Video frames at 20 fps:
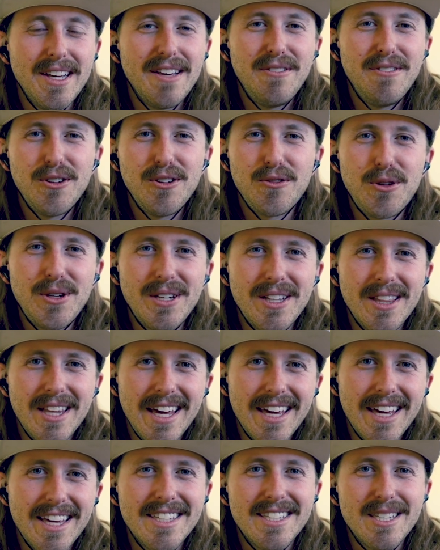Feel free to
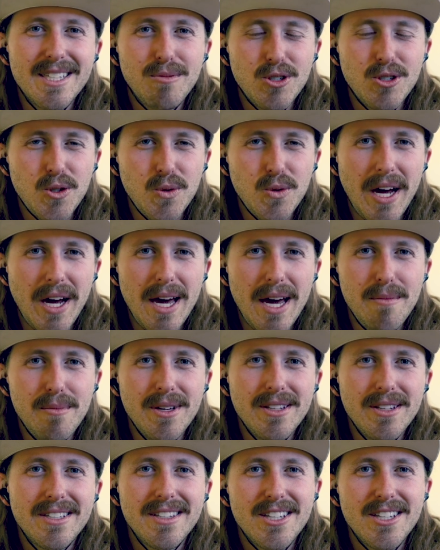like and
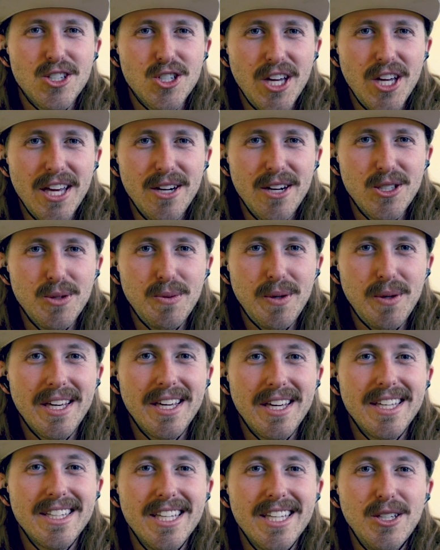subscribe to this channel so we
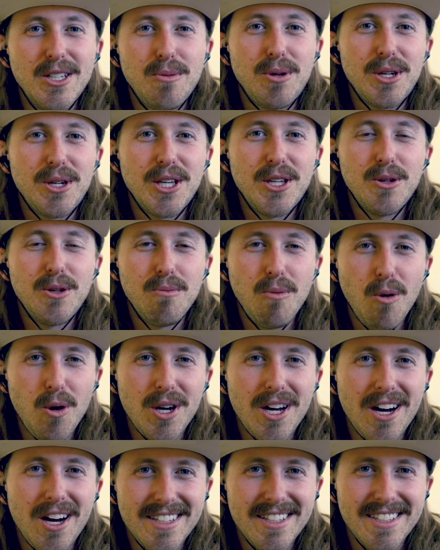can continue bringing you
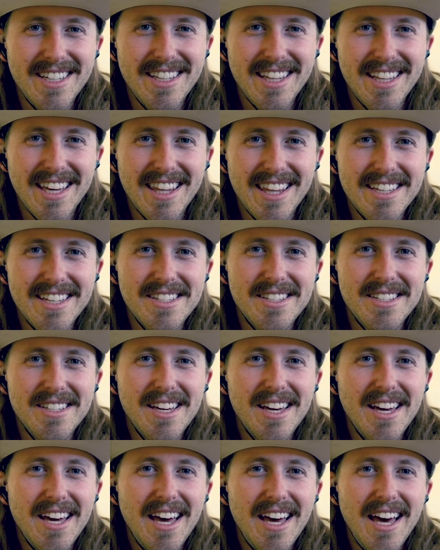more content like this.